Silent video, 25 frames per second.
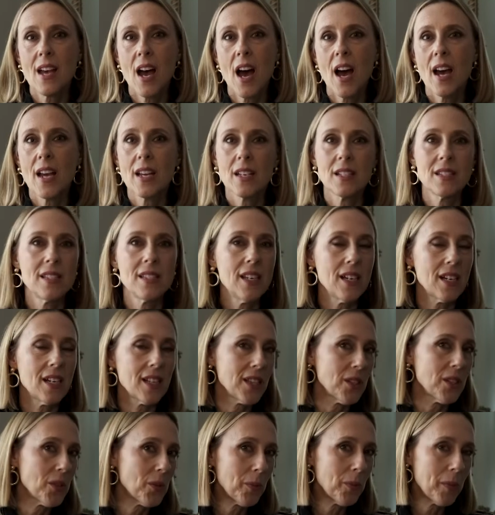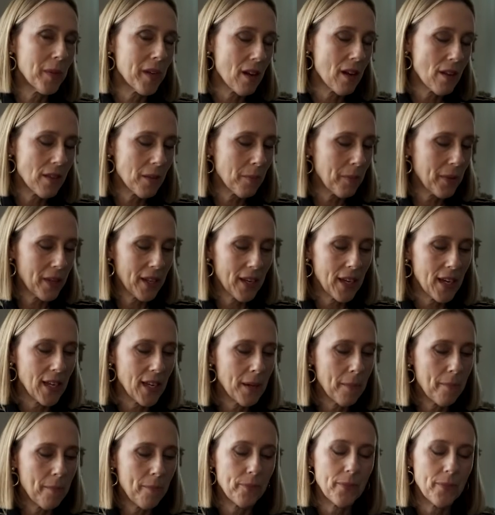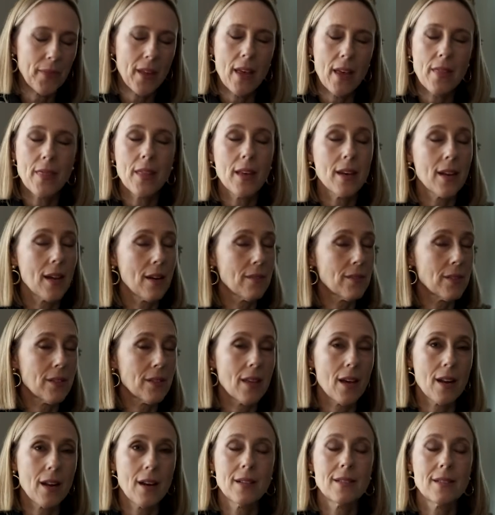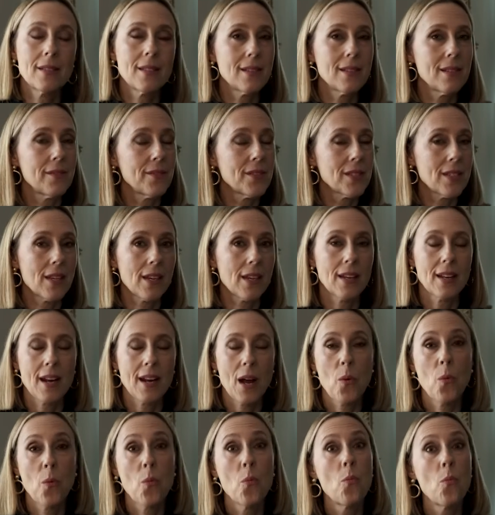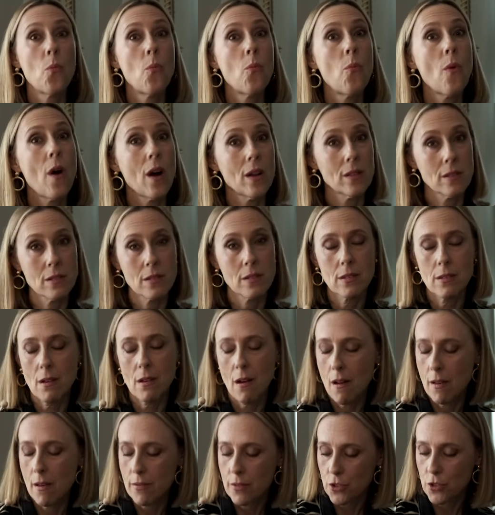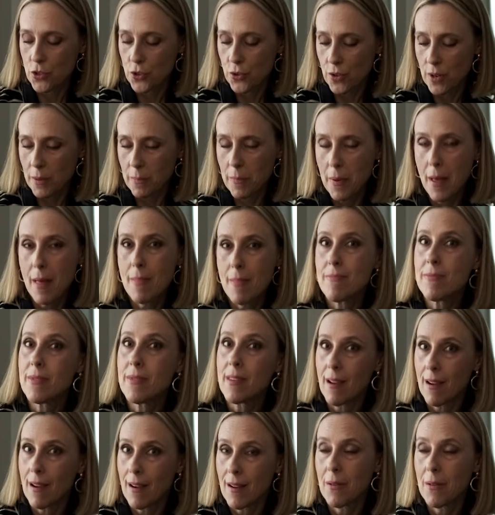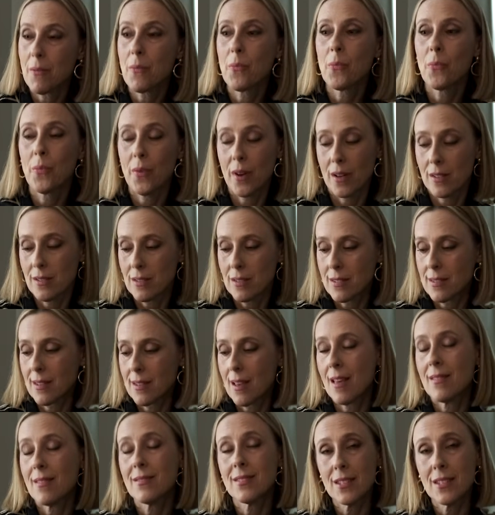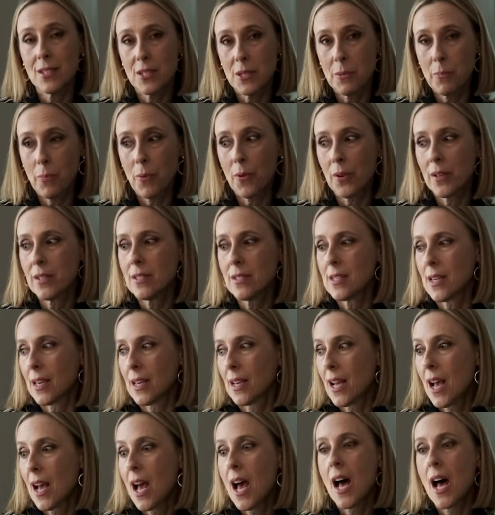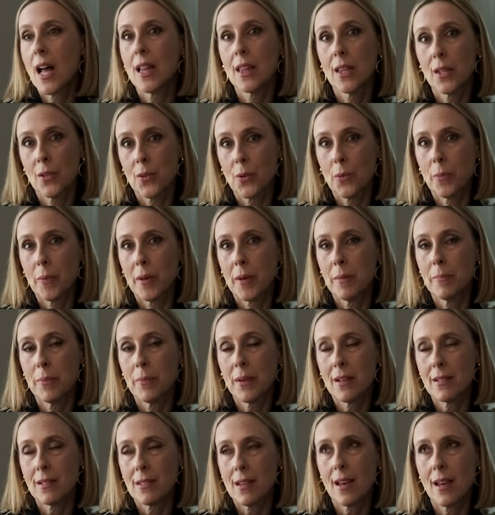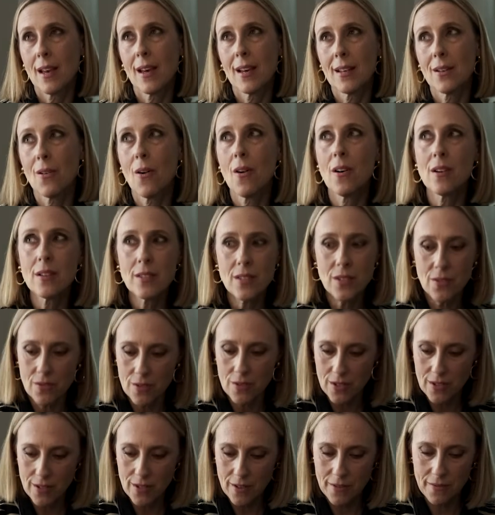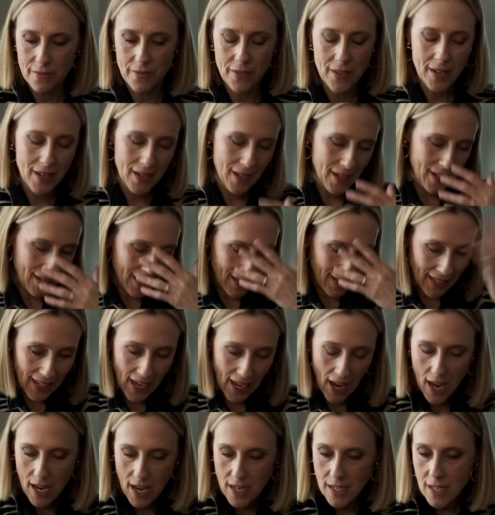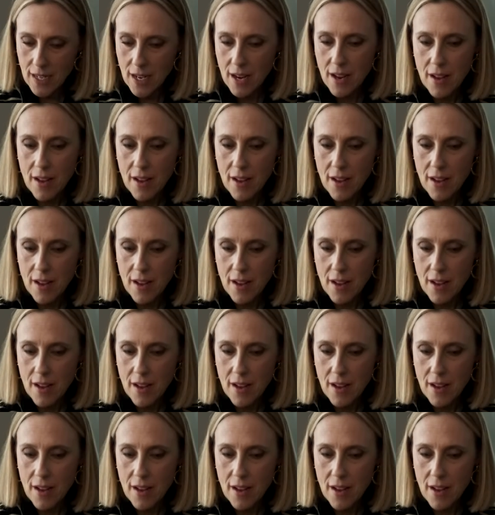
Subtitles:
I knit a little bit on the plane, and then after that I didn't even take it out once on the trip. Not once. Disappointing a little bit, because I had all sorts of, again,